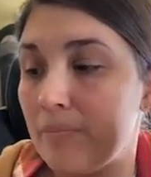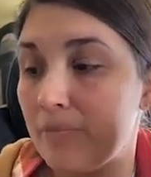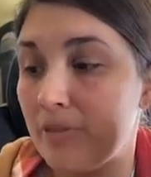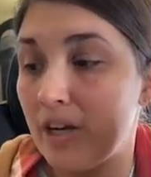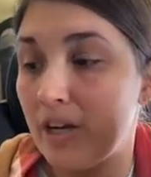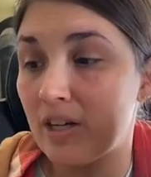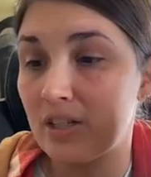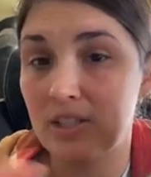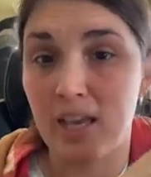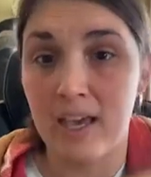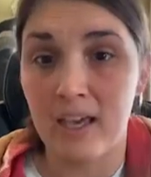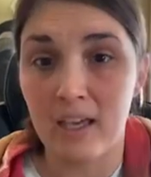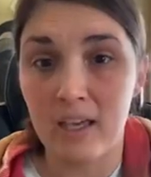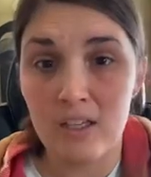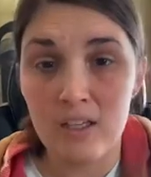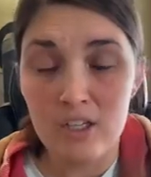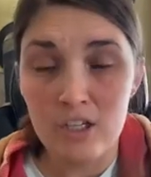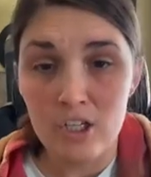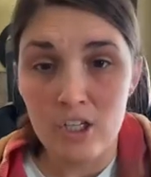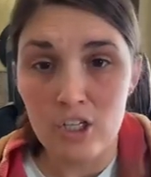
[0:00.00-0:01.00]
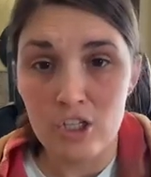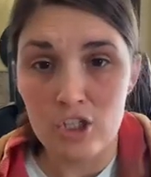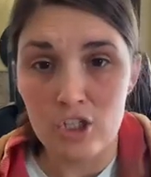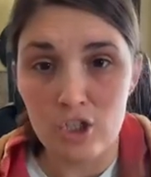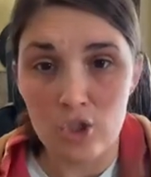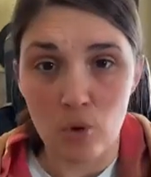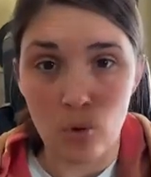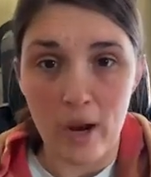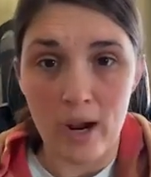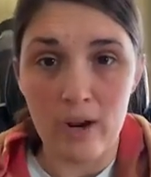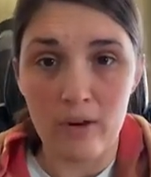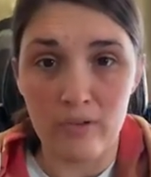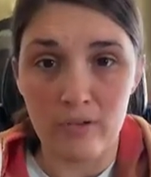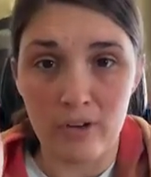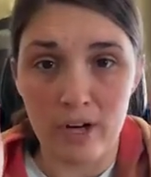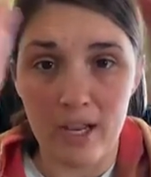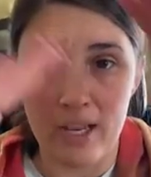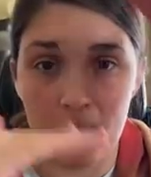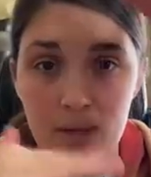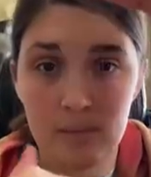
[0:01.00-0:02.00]
There's like square
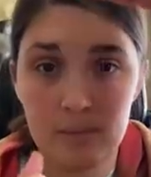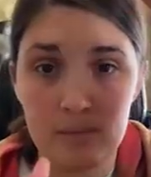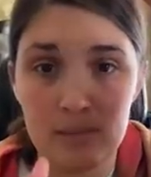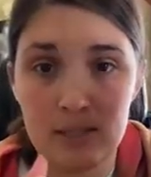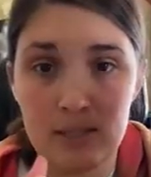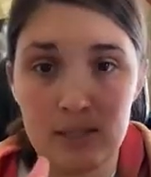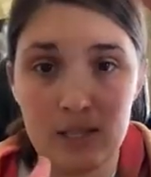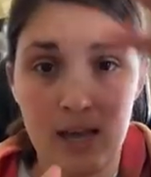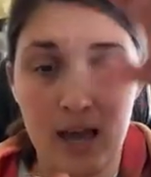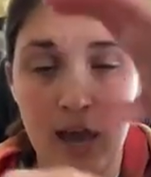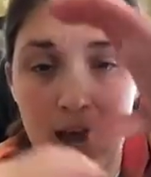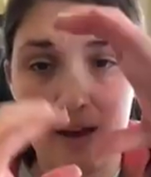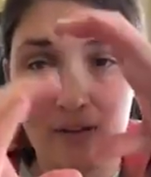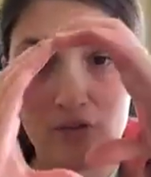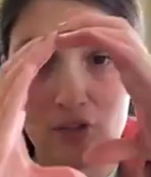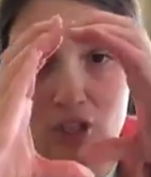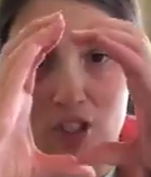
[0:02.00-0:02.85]
frames that have